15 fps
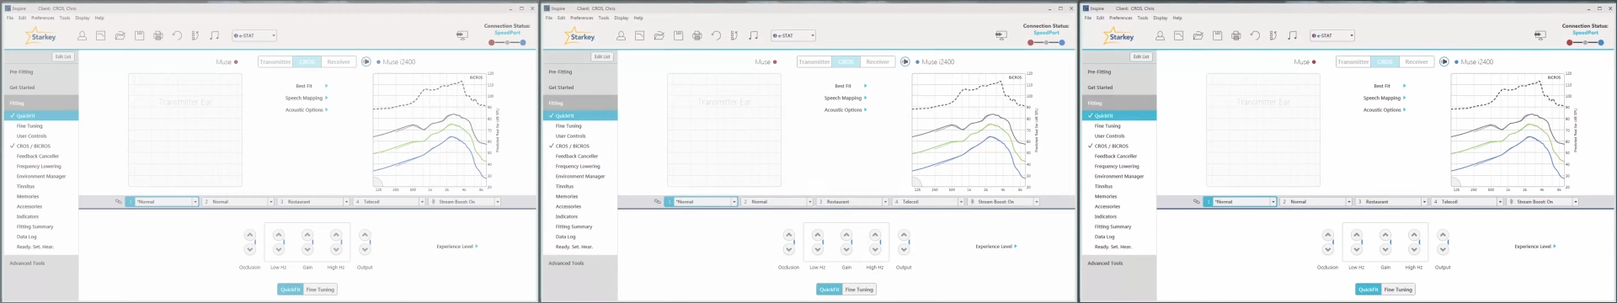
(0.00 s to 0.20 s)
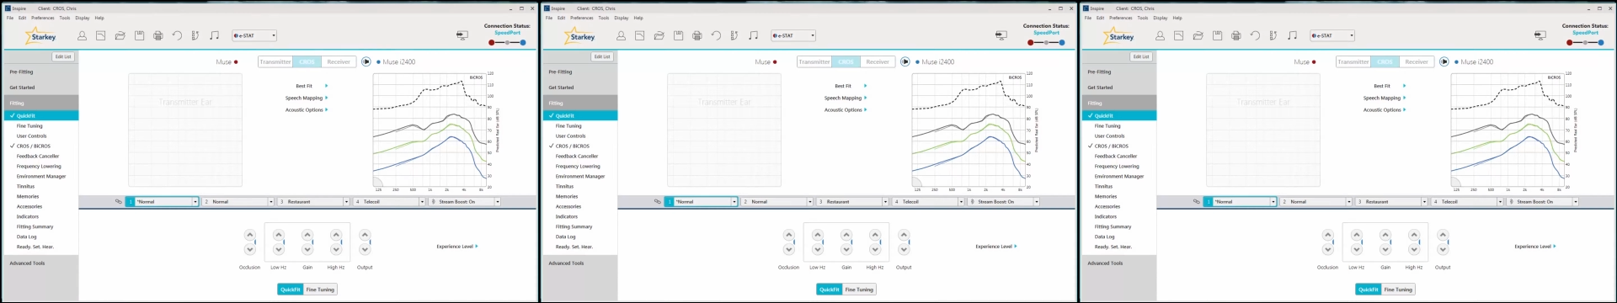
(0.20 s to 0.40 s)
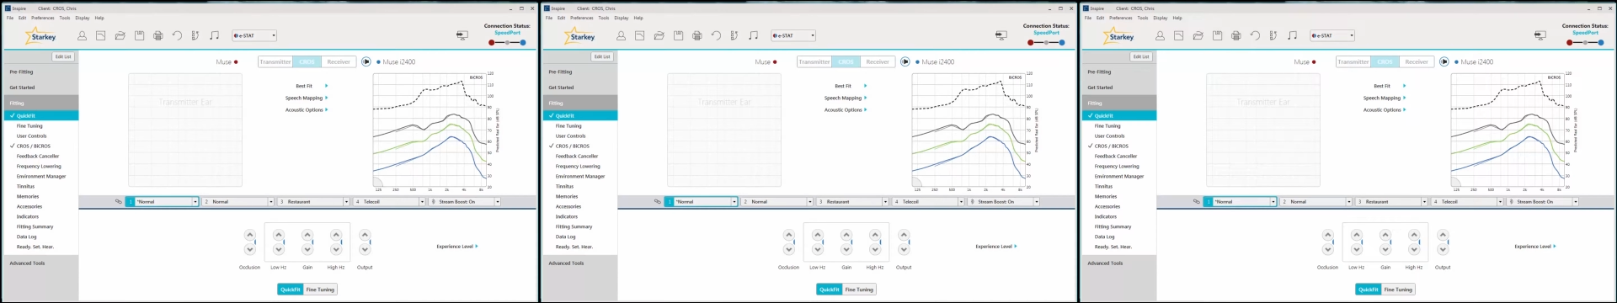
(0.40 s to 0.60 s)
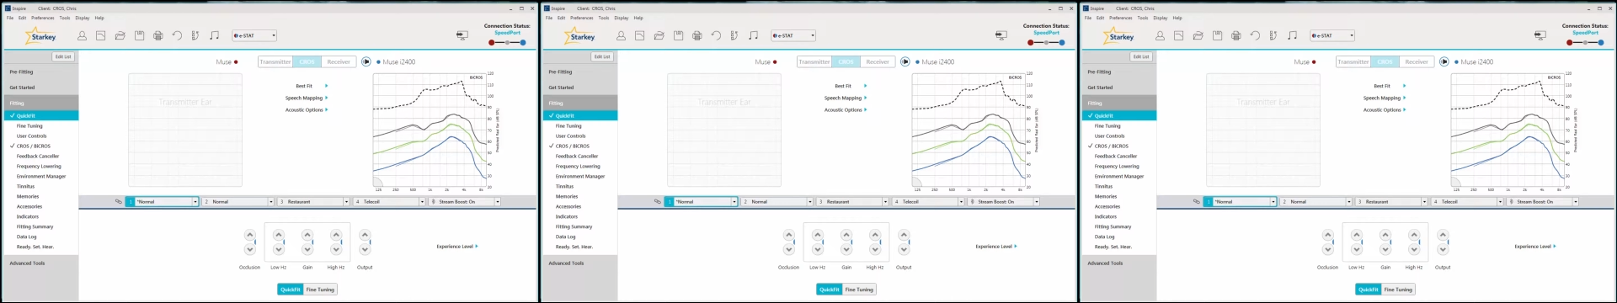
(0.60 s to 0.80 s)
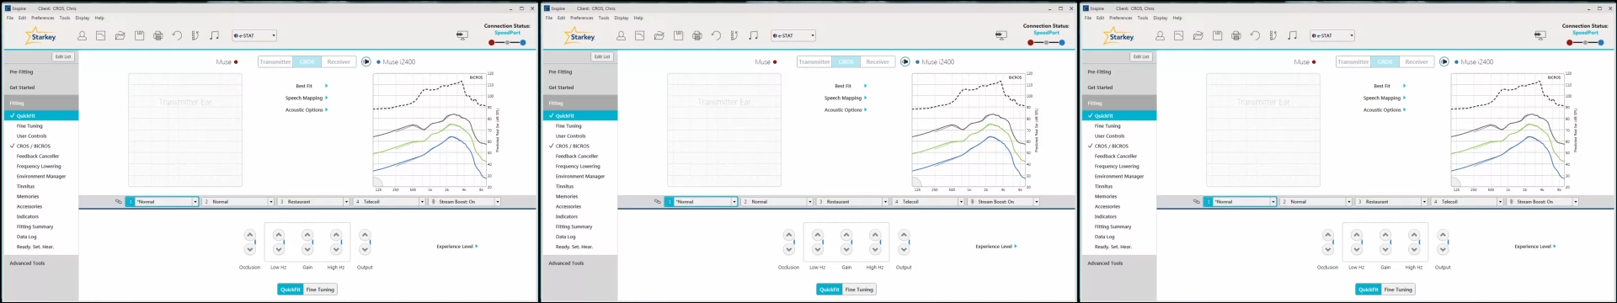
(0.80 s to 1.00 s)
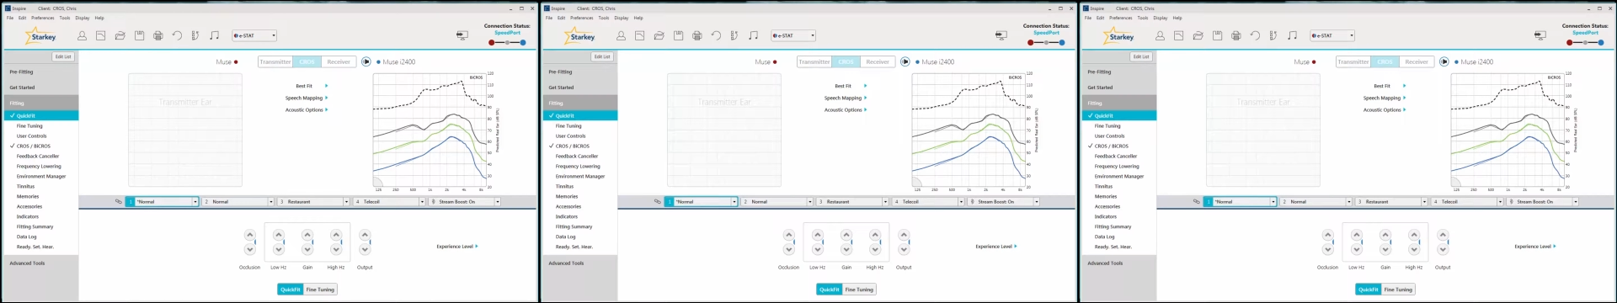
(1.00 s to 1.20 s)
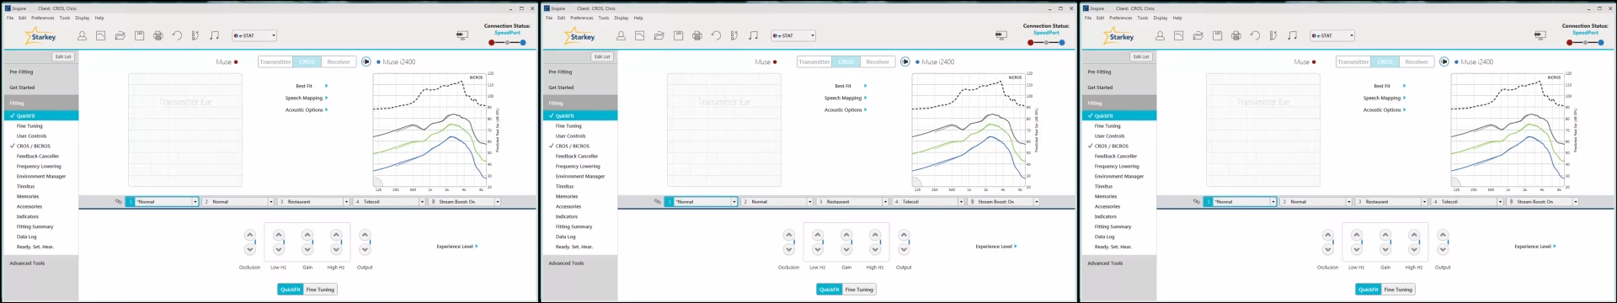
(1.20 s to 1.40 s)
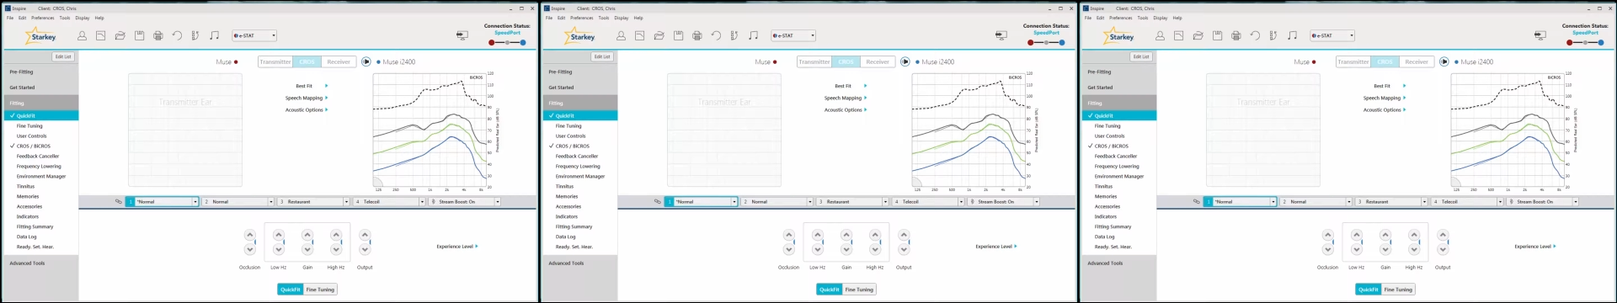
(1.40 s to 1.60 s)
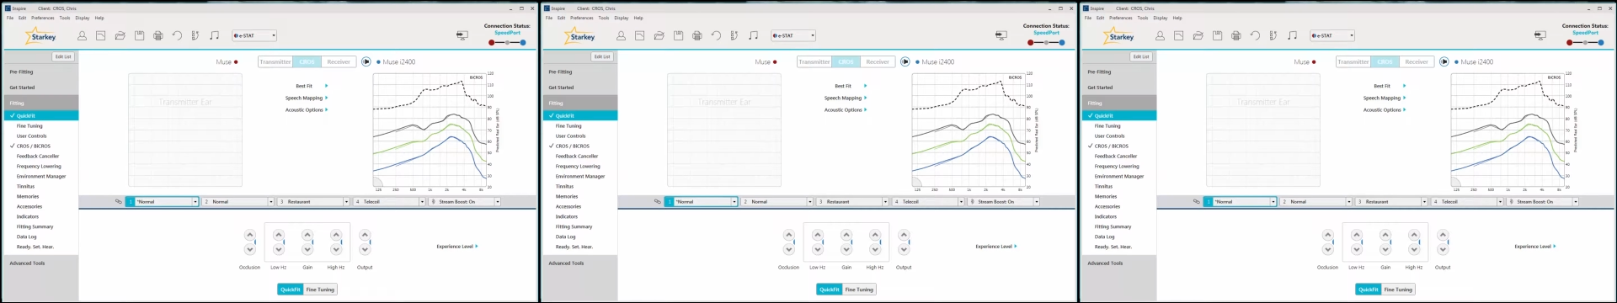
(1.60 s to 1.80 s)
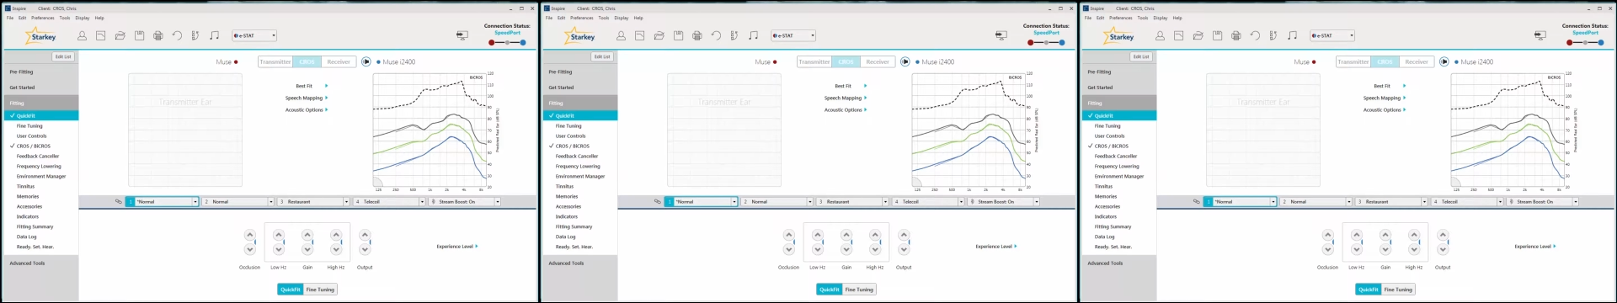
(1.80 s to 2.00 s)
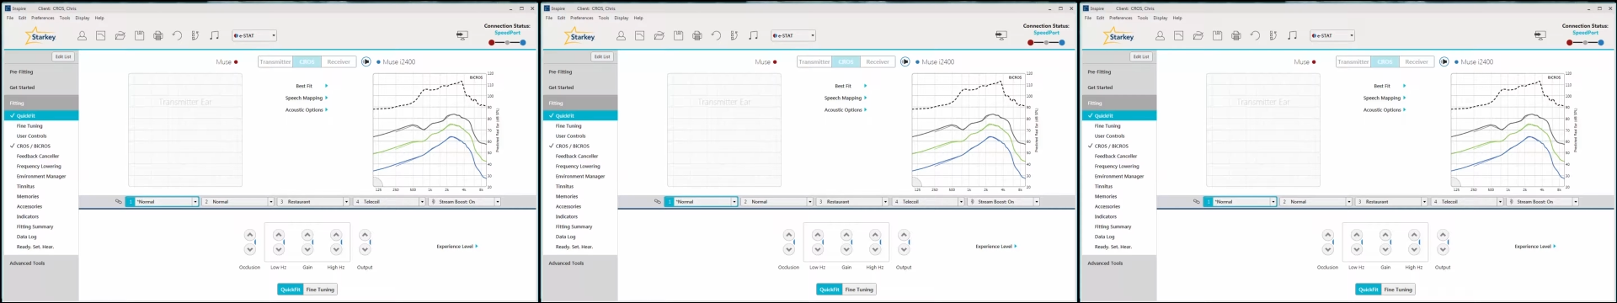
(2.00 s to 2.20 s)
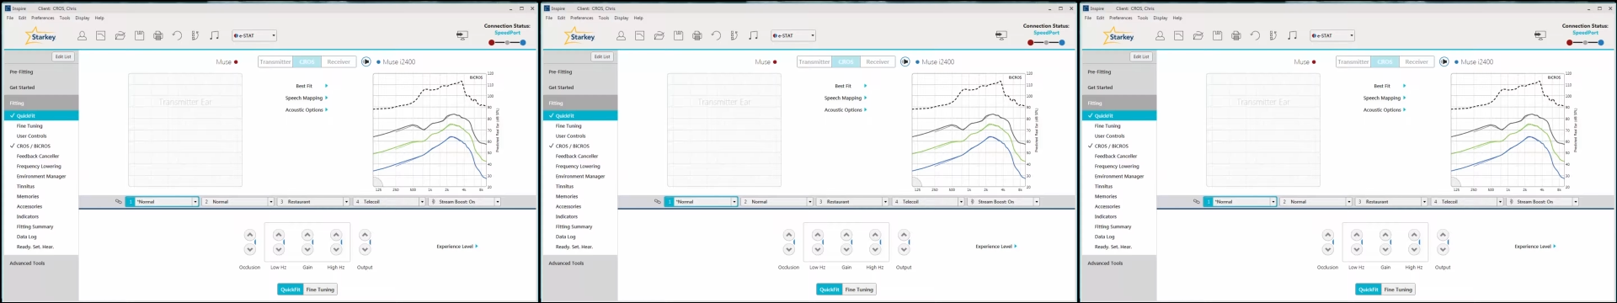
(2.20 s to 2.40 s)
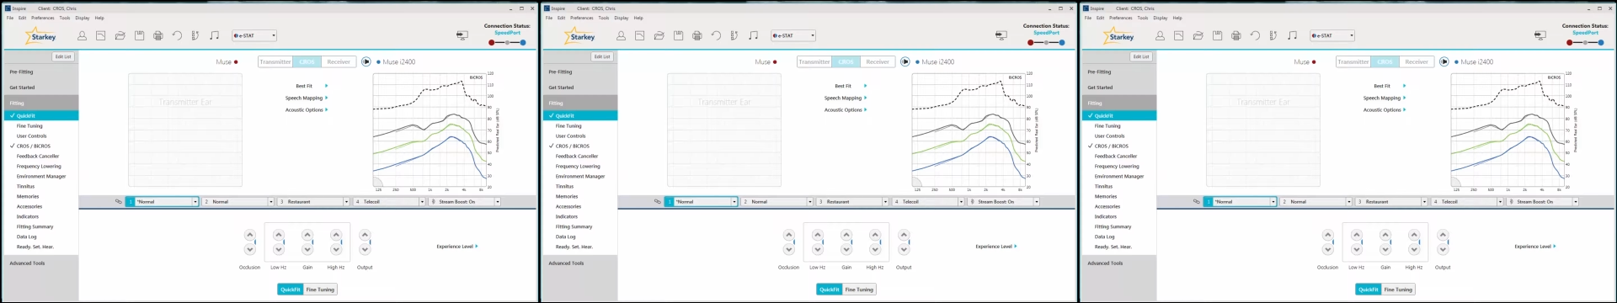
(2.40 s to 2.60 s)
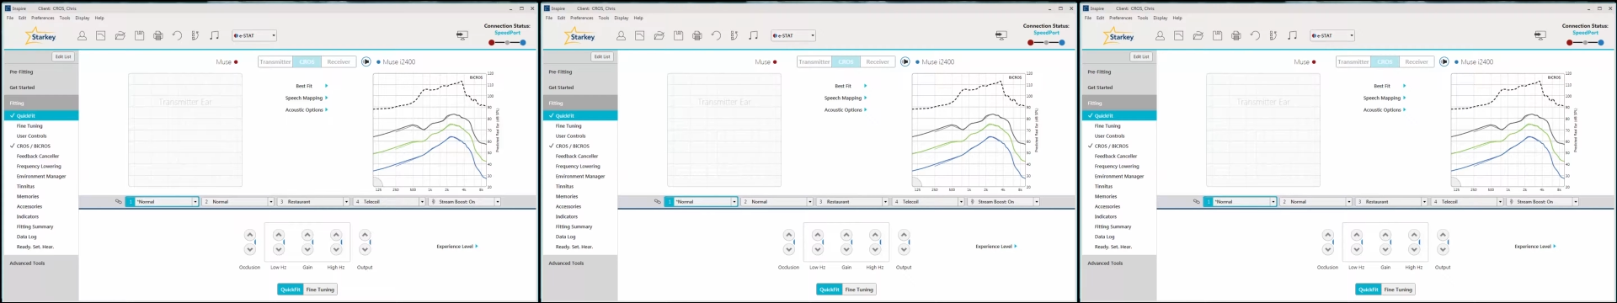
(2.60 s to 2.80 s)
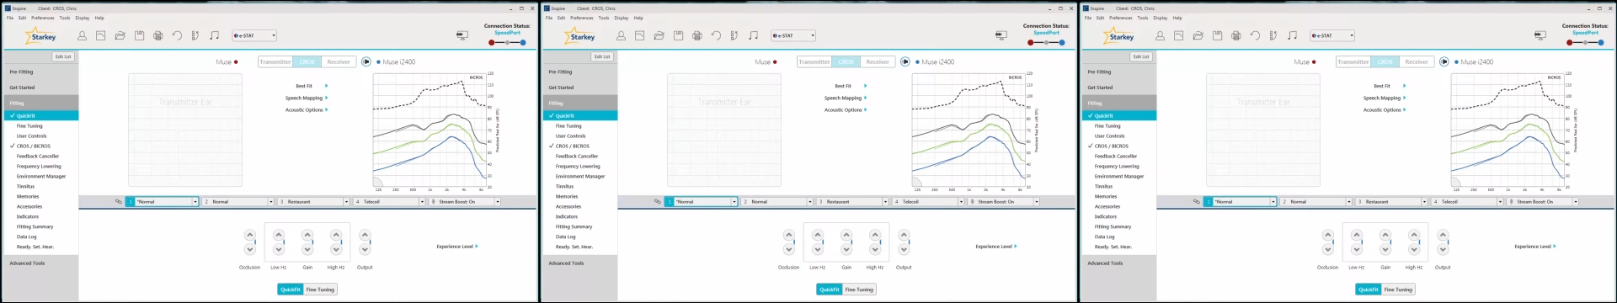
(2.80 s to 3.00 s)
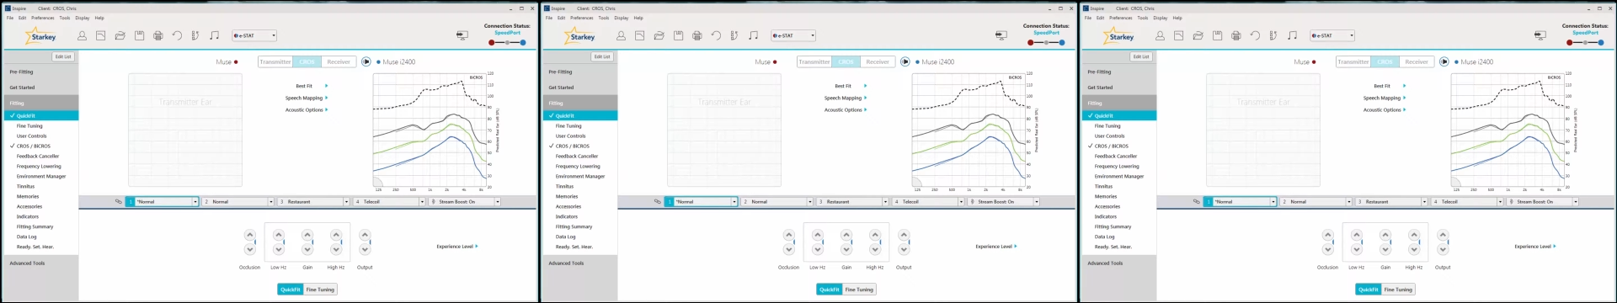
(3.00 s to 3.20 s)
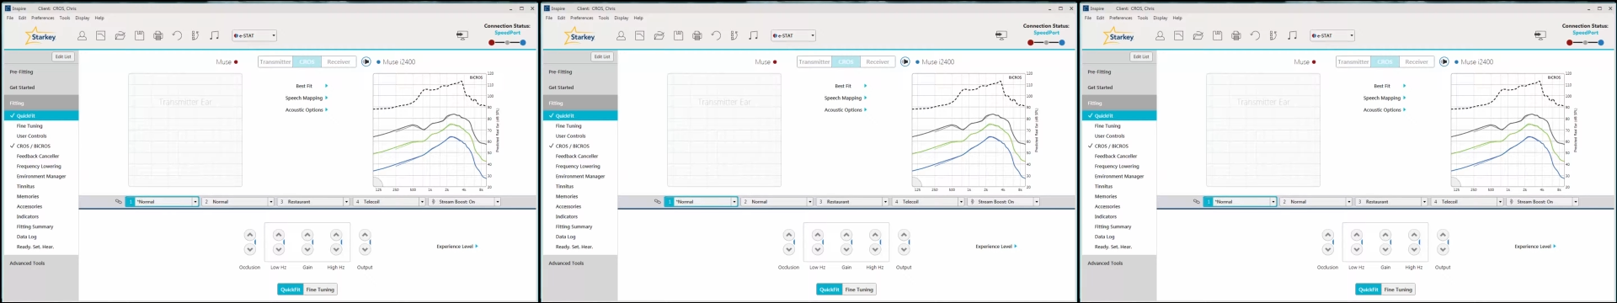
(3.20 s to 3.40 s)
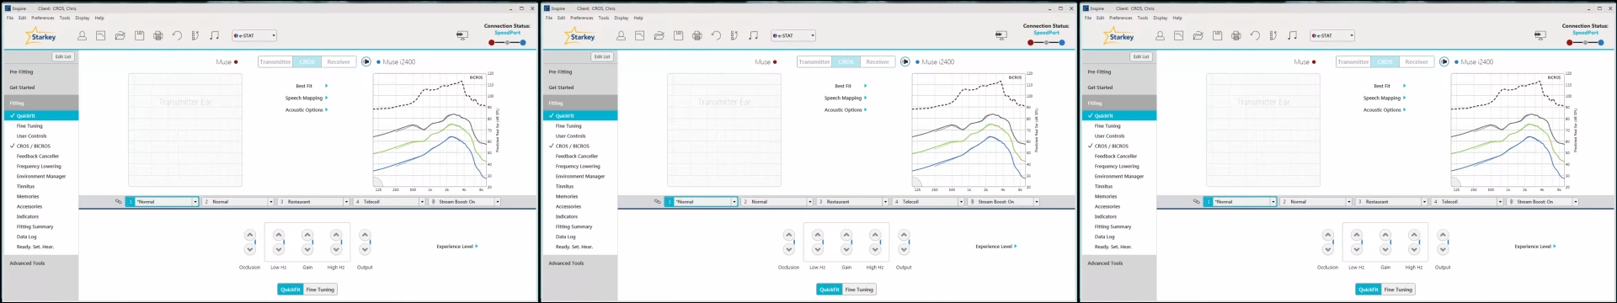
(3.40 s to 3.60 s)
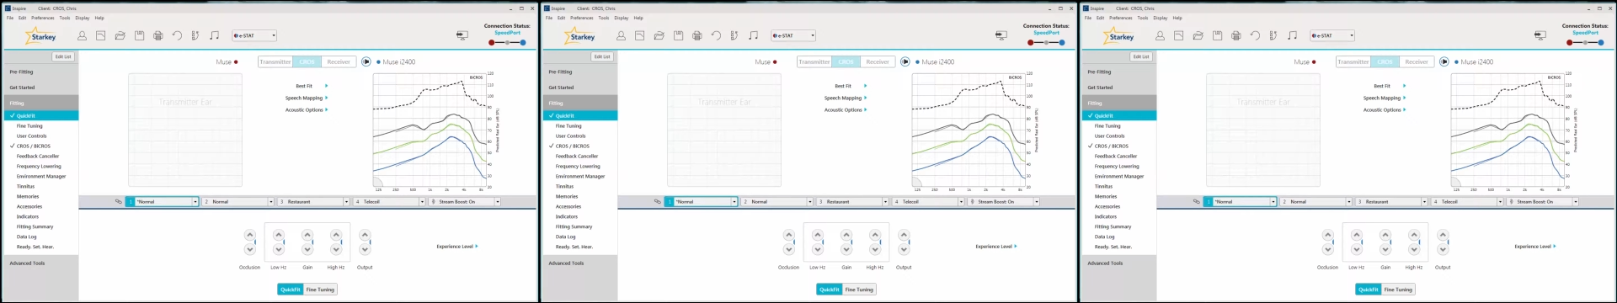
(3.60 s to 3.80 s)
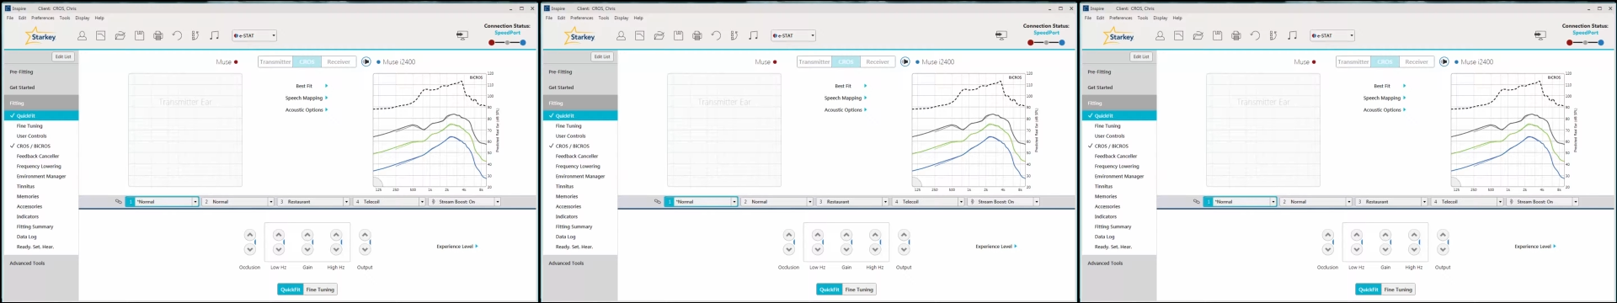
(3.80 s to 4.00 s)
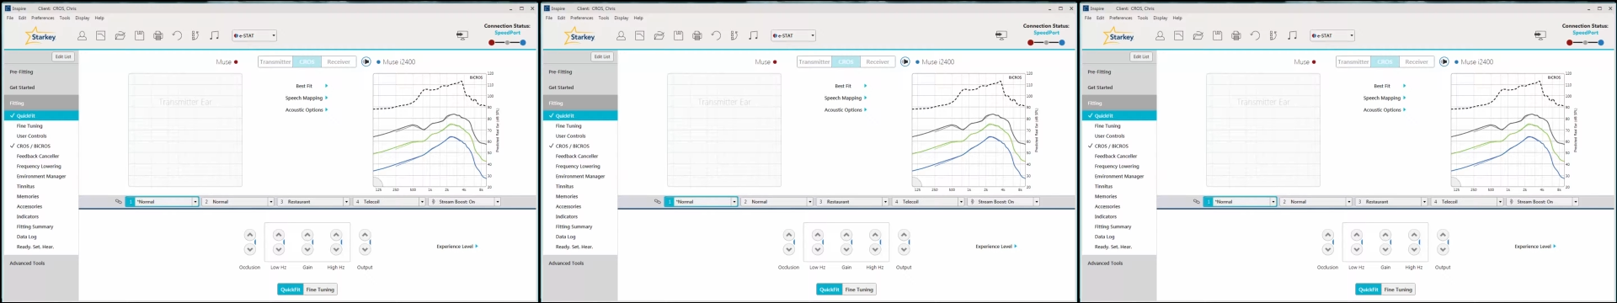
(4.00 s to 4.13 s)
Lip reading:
Nobody's mouth can be seen.